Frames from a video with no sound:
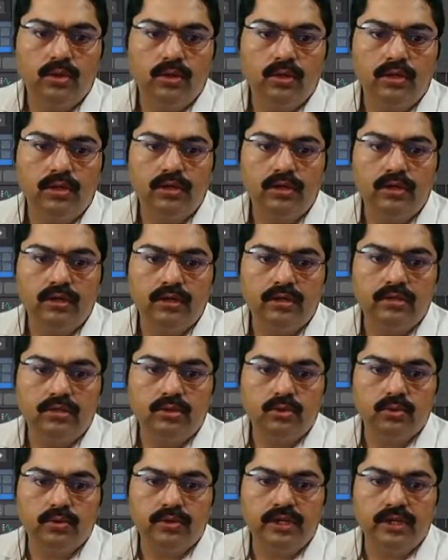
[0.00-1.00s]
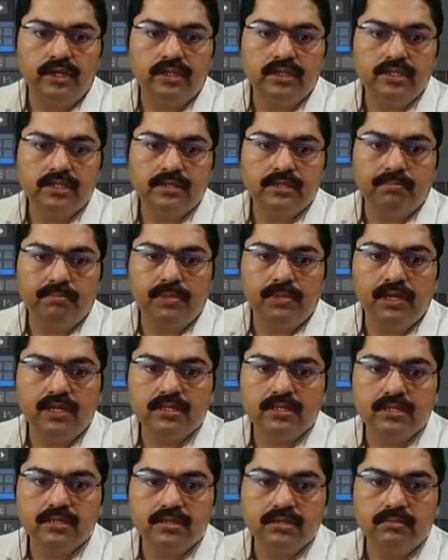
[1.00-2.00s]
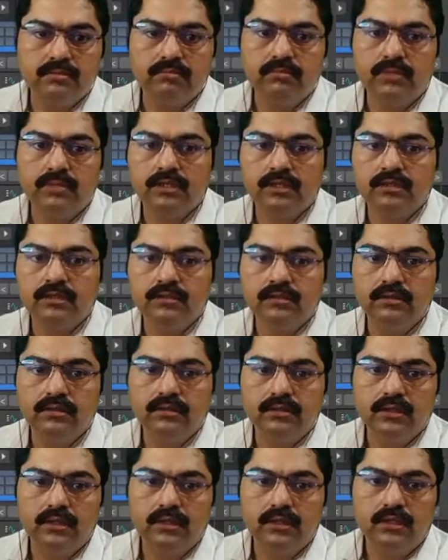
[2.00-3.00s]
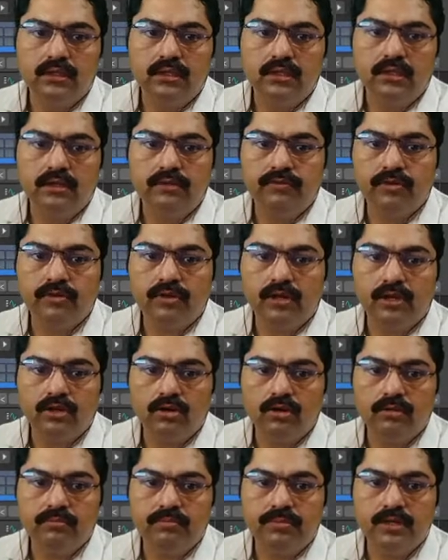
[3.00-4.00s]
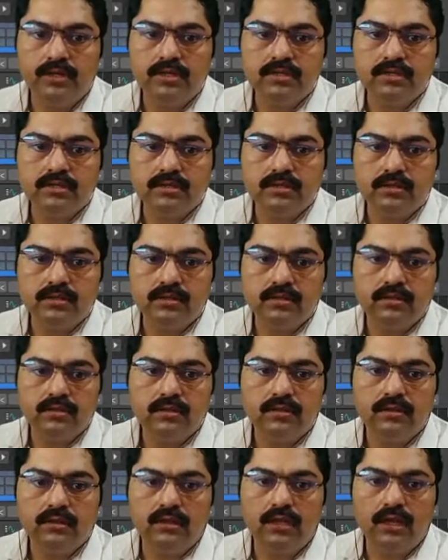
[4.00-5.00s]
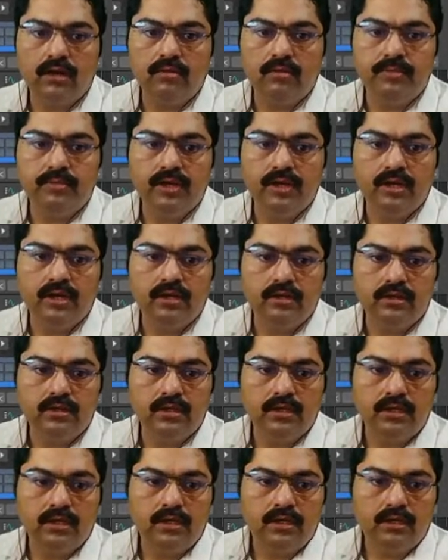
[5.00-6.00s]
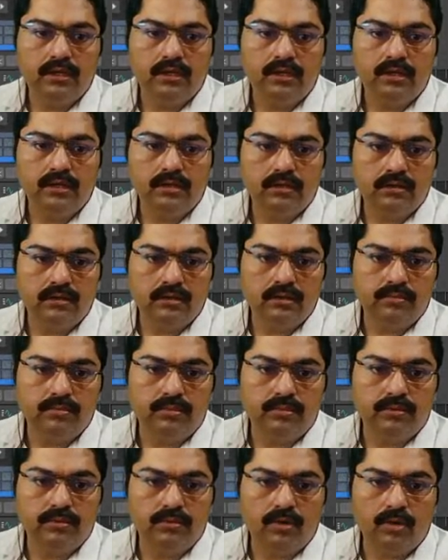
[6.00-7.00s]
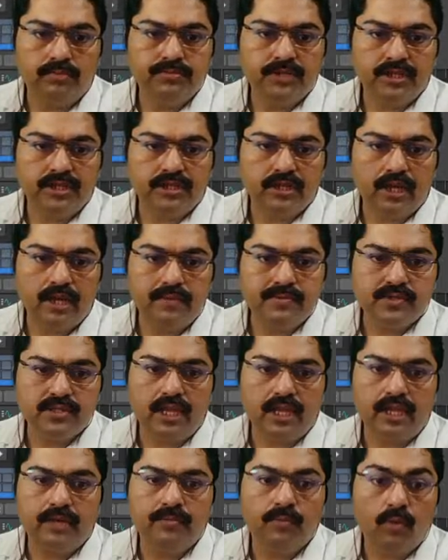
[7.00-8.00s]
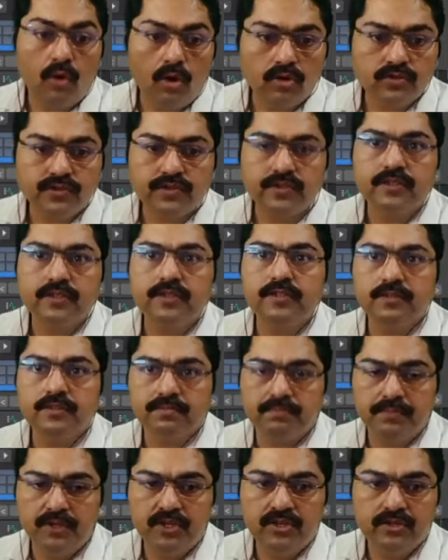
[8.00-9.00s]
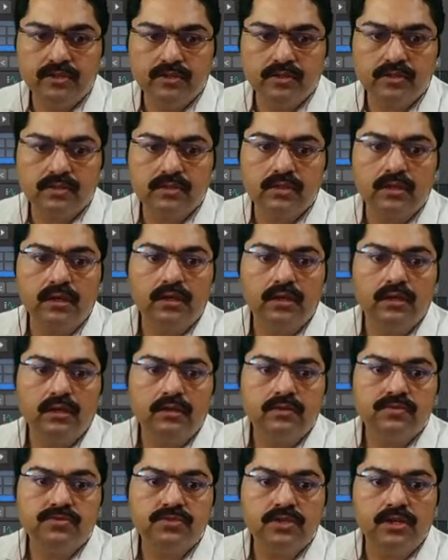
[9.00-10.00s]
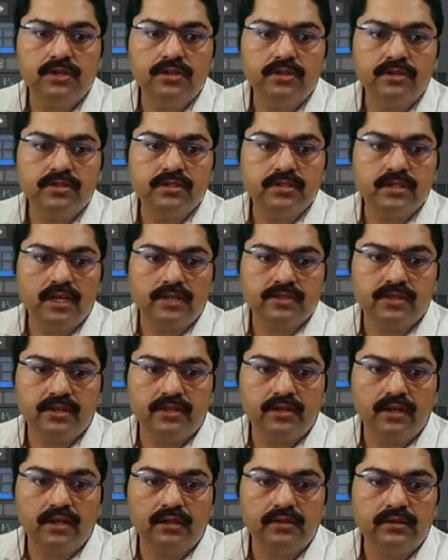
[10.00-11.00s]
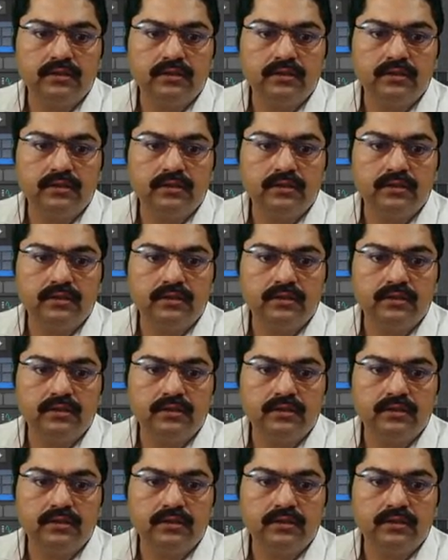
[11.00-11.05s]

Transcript: Here to create, there is a plus button. If you click on plus, there will be a object types like box, spheres, cylinders, etc.